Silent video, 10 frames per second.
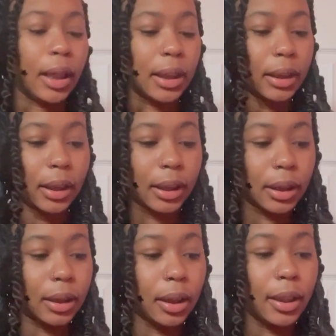And
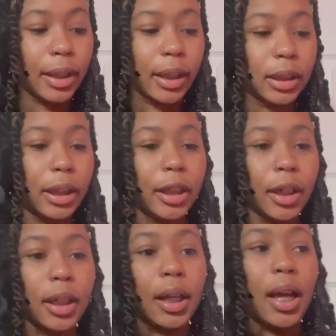then in
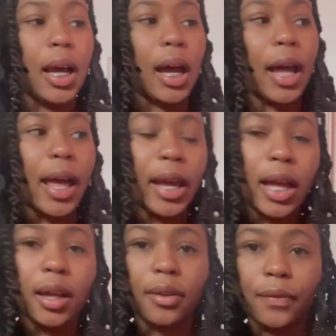here I
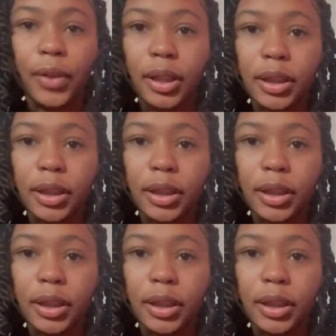have